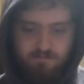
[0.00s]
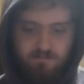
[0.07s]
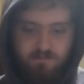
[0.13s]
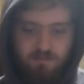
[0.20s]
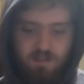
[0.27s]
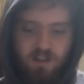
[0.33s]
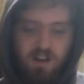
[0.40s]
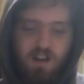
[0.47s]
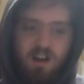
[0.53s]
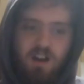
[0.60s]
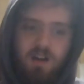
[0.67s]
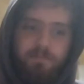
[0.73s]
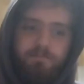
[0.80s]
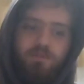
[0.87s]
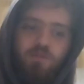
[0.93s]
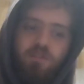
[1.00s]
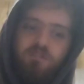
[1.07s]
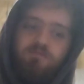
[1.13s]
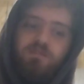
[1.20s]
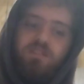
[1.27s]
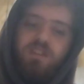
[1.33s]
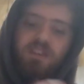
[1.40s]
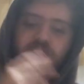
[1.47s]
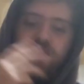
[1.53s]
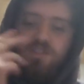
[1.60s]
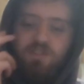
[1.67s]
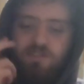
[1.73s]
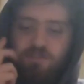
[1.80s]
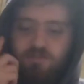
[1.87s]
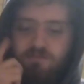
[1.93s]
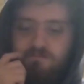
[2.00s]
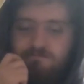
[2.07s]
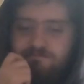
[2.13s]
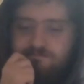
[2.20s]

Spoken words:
Oh, boy, what did he do?